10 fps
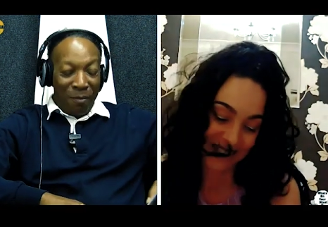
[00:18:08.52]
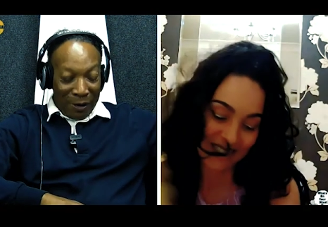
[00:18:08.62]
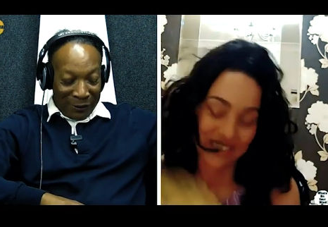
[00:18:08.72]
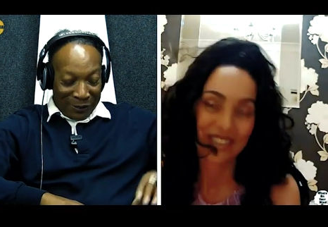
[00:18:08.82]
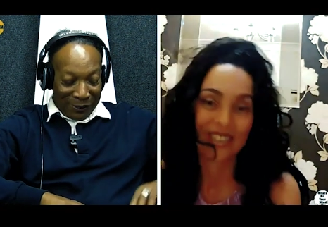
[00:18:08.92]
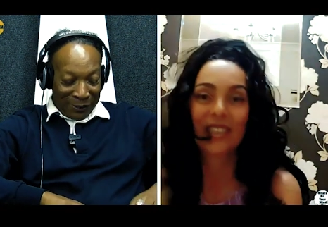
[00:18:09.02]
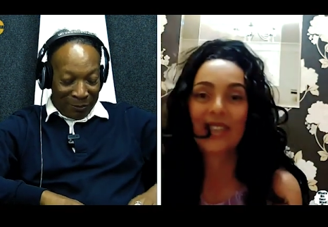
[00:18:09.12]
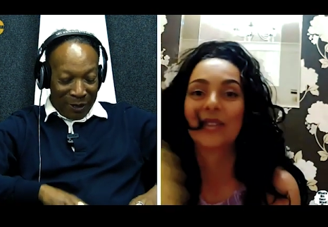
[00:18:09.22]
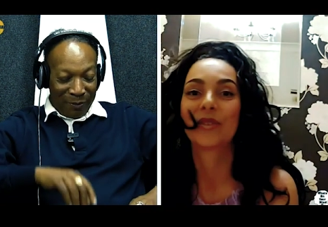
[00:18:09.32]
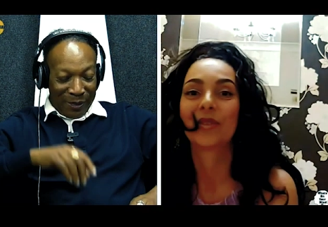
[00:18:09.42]
Speaker 1: my
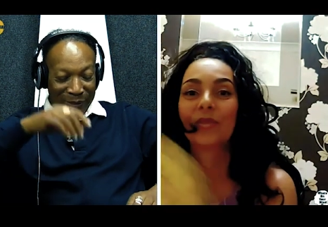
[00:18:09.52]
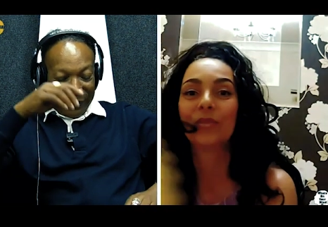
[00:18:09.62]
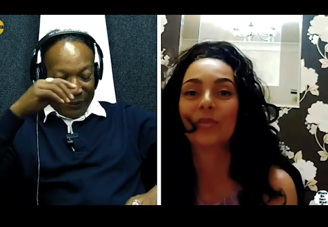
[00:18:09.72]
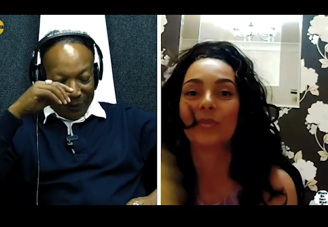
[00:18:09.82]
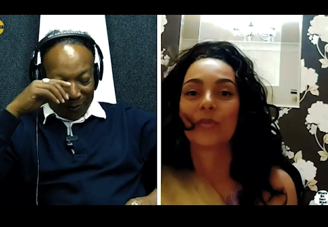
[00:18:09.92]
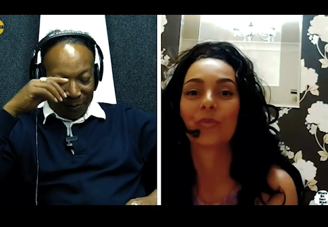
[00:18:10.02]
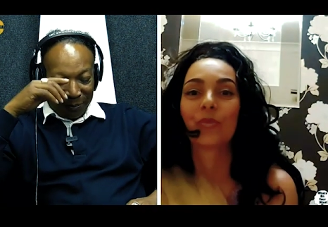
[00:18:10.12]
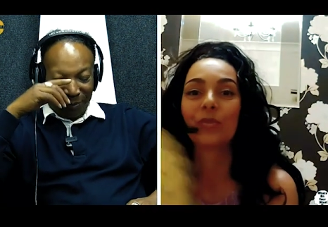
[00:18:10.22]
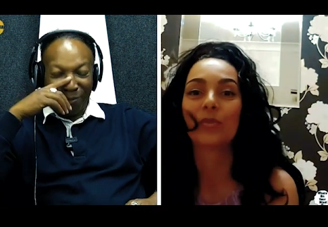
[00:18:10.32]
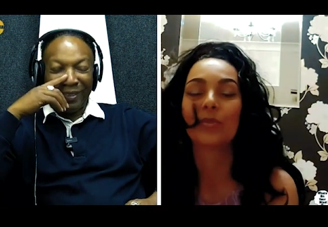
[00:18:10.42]
apologies, my apologies.
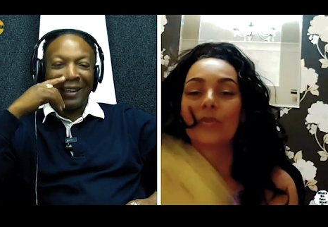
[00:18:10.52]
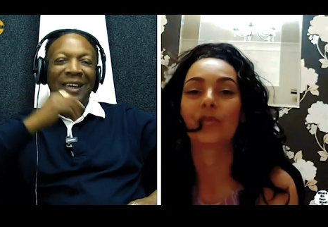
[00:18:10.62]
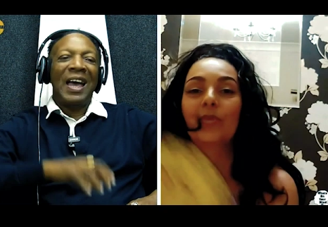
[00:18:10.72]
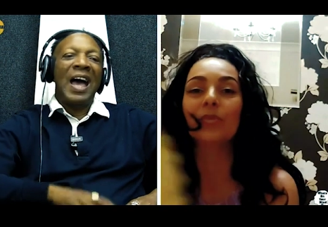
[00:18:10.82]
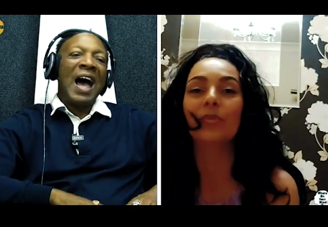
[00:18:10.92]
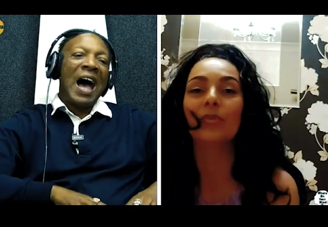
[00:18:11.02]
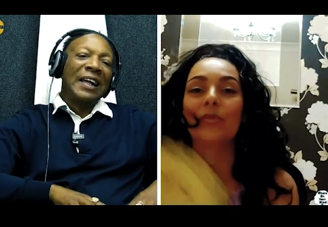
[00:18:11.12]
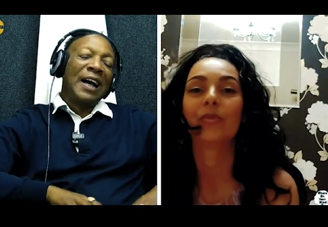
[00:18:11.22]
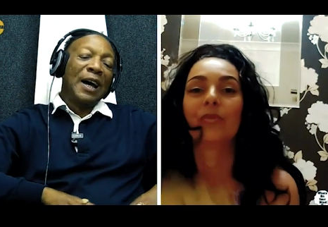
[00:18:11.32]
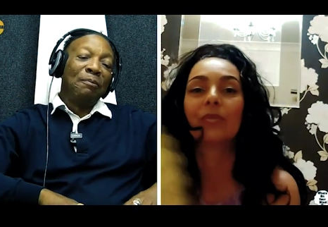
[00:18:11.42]

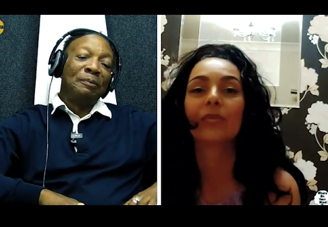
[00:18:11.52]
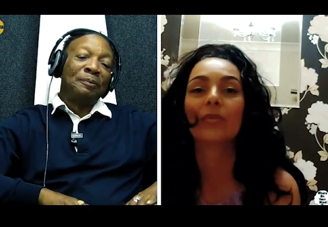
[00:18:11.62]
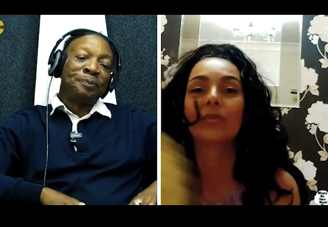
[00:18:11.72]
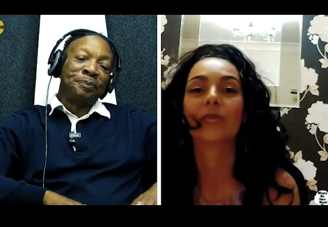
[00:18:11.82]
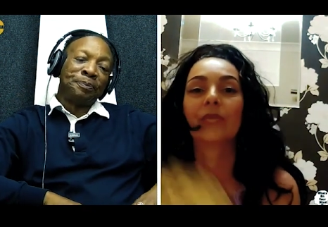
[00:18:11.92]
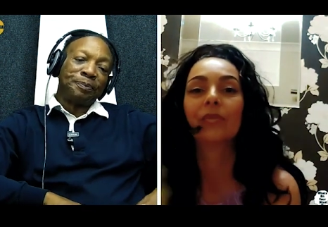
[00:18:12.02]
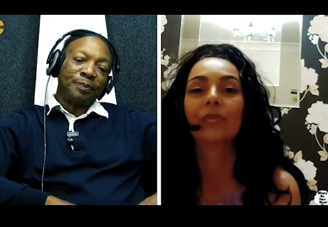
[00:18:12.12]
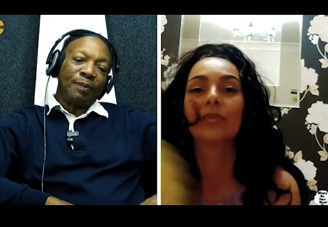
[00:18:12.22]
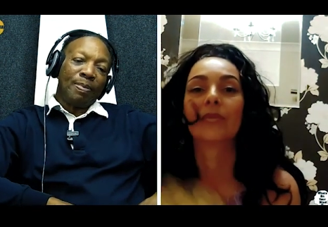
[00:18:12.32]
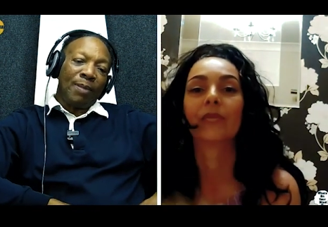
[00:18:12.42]
And um,
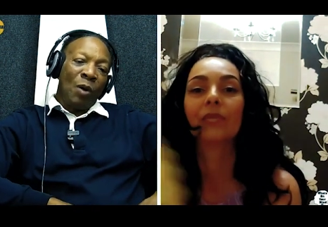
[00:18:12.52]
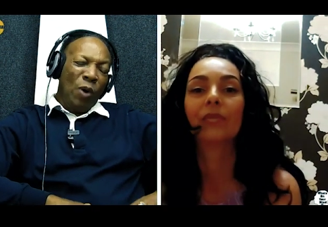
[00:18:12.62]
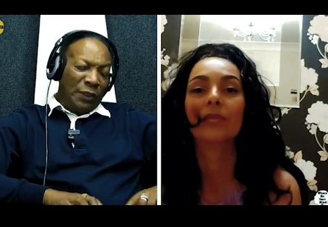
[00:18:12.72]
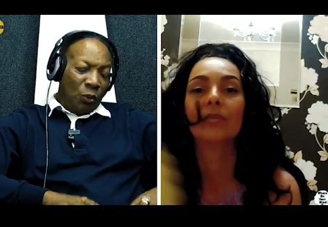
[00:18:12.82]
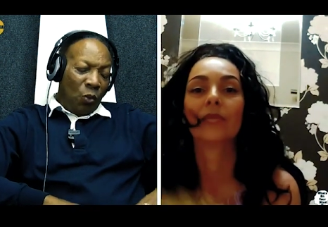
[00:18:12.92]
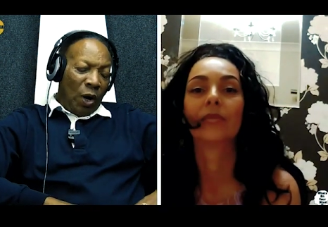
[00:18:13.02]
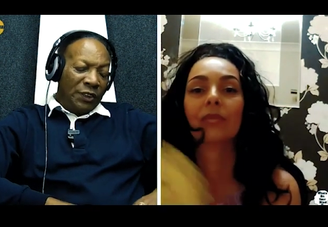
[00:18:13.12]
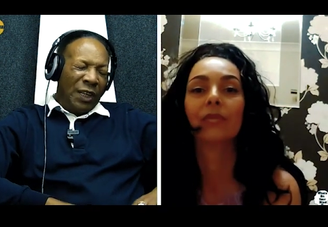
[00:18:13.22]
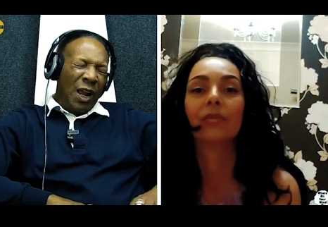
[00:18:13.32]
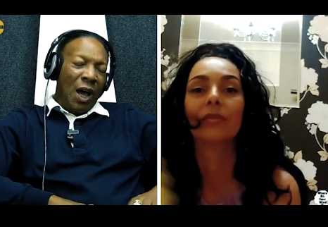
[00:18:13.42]
what is
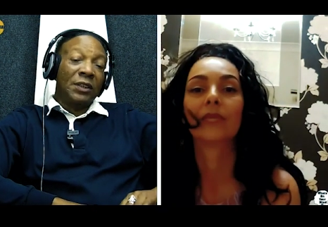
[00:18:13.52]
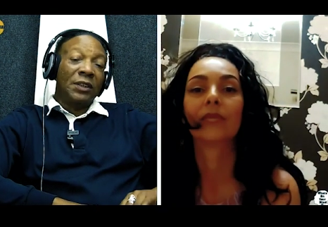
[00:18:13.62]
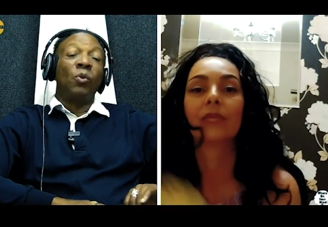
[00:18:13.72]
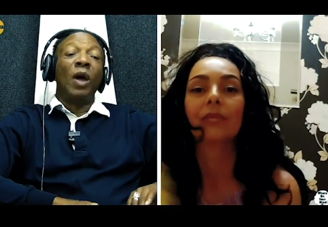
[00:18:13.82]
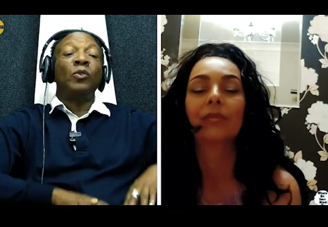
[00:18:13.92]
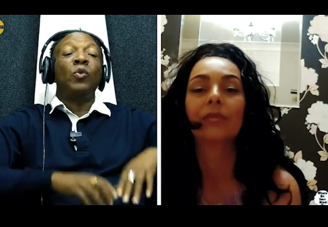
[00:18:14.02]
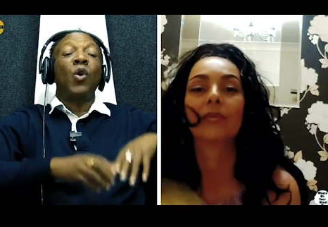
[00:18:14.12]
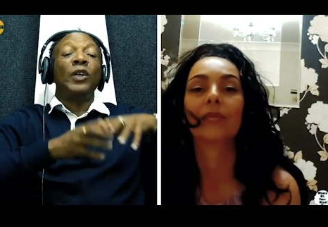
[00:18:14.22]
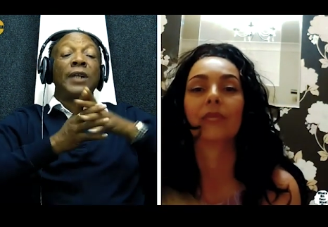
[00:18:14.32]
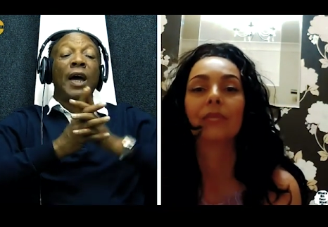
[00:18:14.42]
what is it like? What
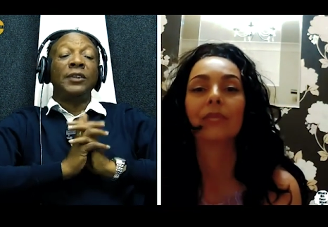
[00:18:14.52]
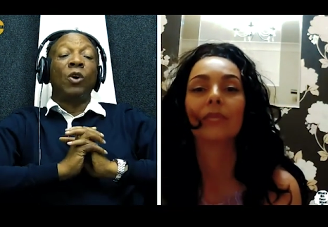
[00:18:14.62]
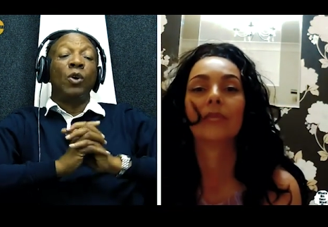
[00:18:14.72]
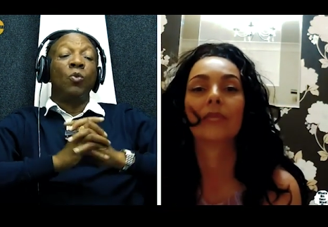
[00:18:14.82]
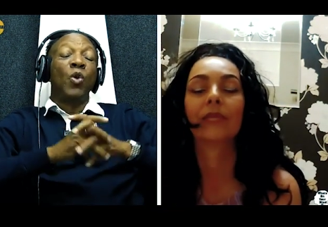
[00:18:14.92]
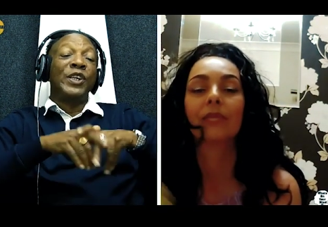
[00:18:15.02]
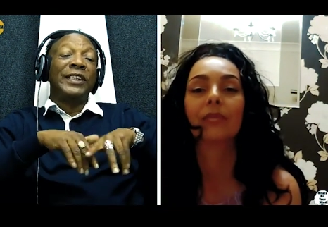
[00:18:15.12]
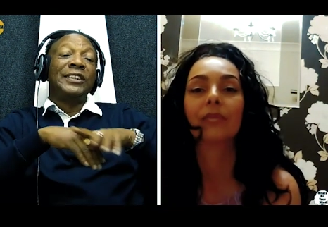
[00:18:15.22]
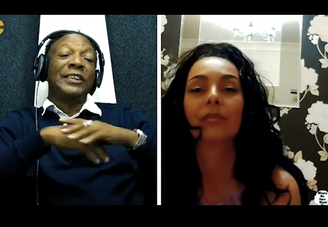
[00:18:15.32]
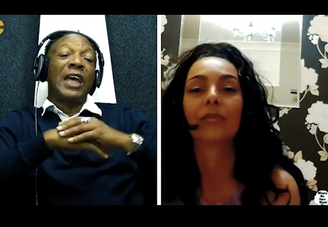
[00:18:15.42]
was it like sort of
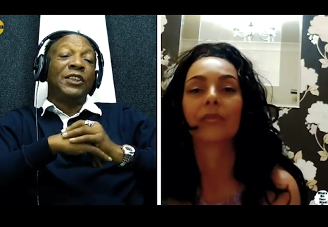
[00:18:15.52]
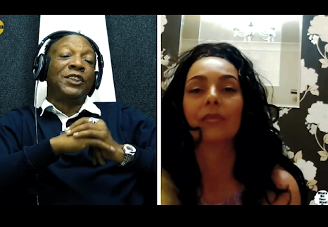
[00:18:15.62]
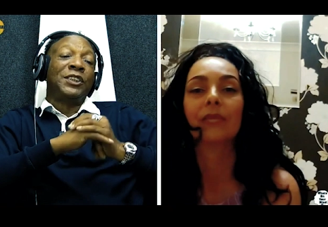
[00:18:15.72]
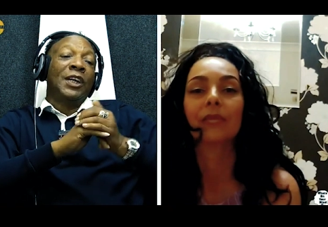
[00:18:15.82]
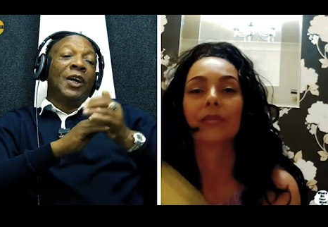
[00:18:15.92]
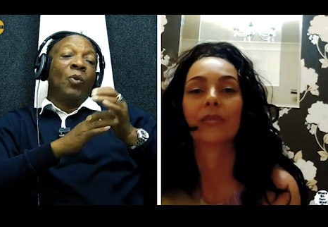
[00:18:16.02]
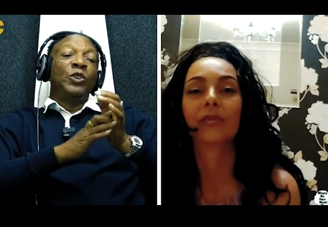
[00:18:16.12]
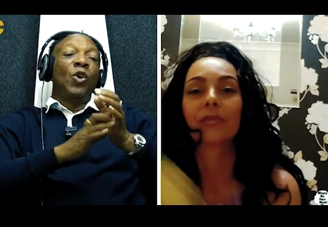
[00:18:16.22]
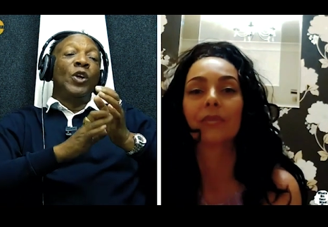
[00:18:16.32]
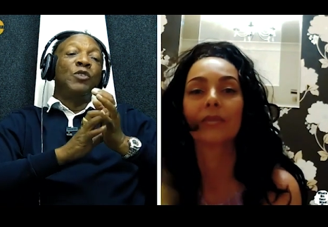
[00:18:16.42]
working on stage
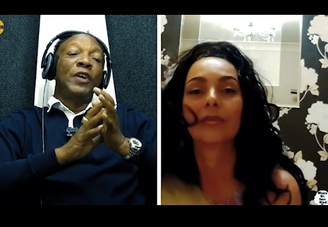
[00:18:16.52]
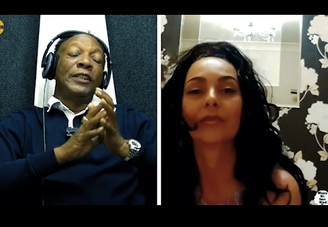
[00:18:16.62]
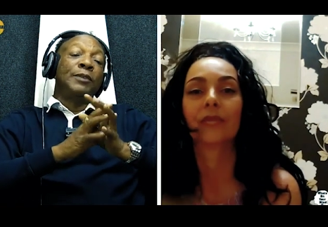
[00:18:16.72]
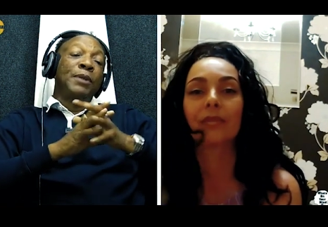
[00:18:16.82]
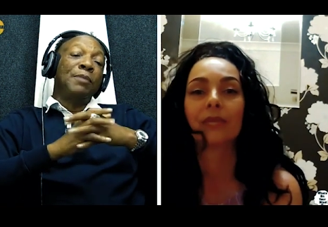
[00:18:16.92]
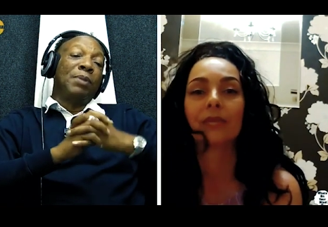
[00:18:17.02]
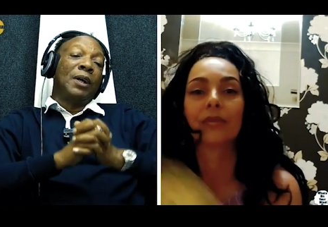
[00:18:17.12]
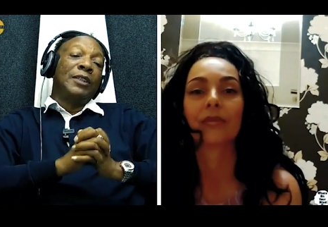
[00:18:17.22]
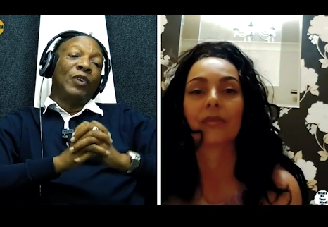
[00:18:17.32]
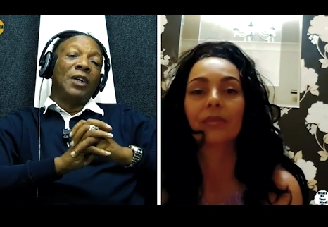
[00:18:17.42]
with sort of different
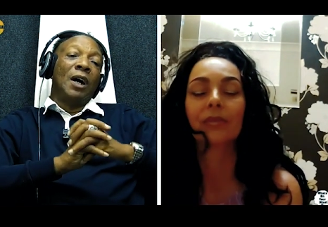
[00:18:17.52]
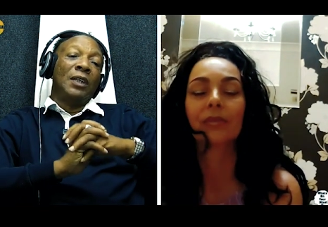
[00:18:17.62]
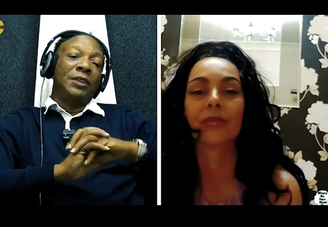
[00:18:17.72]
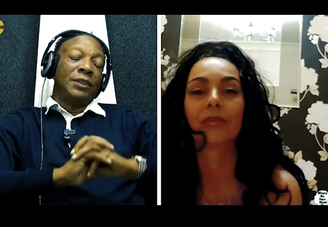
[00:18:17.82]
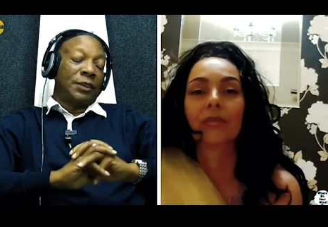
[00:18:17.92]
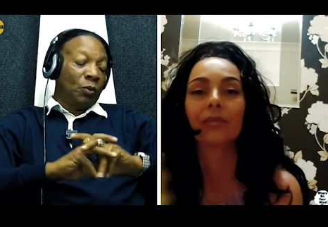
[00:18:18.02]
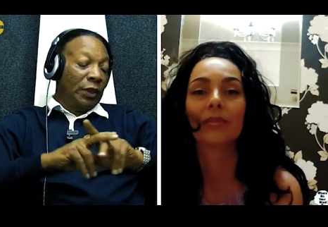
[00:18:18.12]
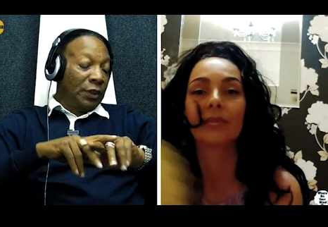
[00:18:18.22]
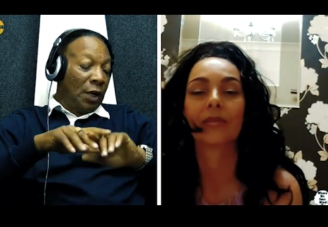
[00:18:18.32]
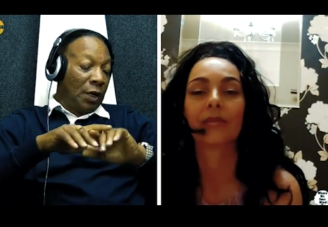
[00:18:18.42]
people or different artists?
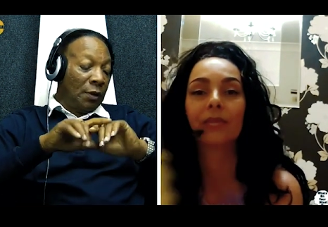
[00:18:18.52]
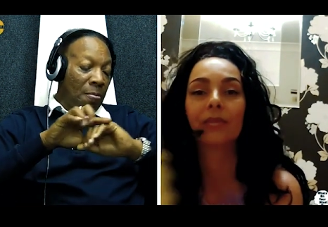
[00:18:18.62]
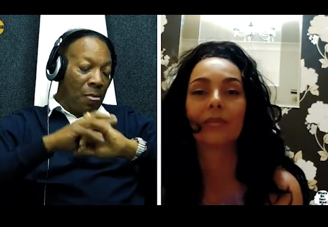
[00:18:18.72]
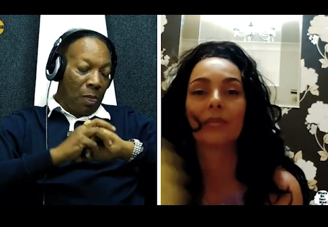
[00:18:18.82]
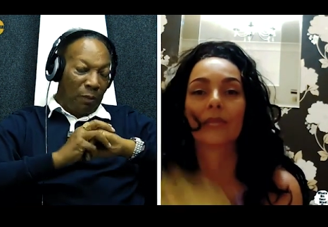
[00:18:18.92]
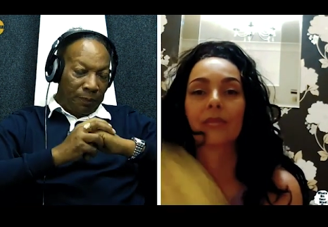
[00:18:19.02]
What is it like?